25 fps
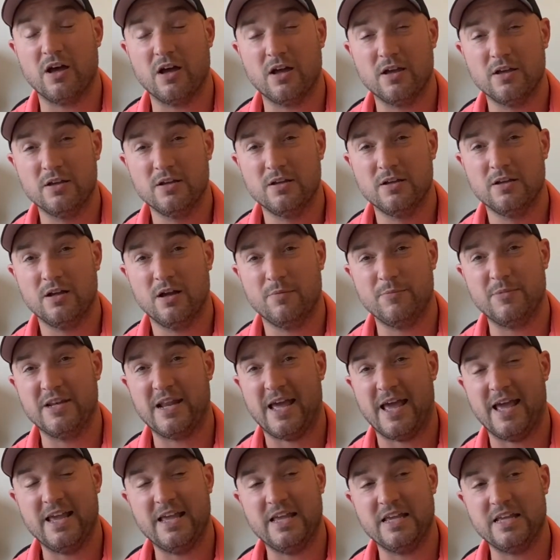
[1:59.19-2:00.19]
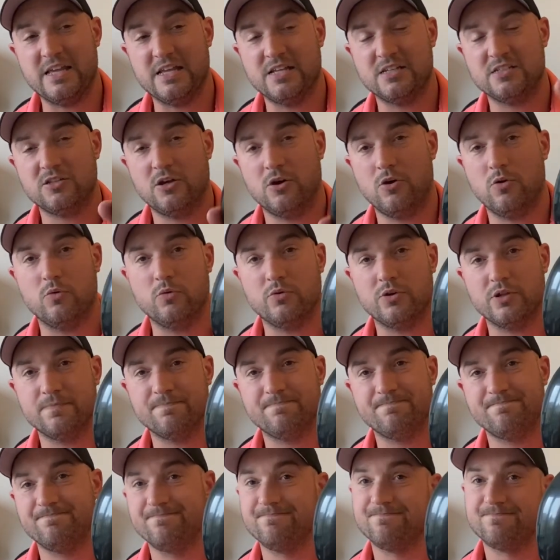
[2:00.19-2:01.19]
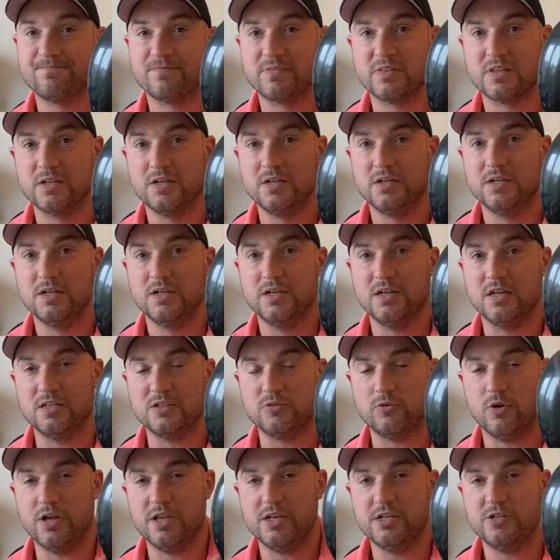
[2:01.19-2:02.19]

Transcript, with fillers: I mean, eight years old. It's quite